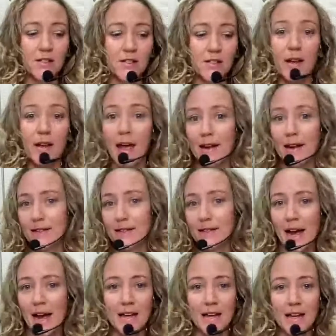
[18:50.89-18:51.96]
So again,
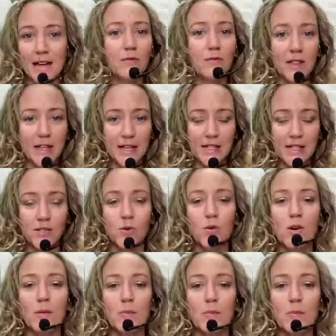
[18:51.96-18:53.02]
diet relates to
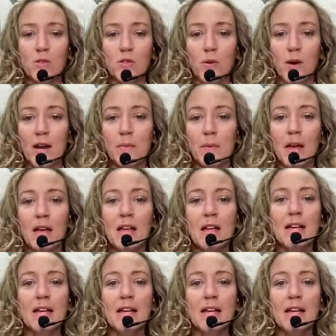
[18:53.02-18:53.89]
hormones quite a bit.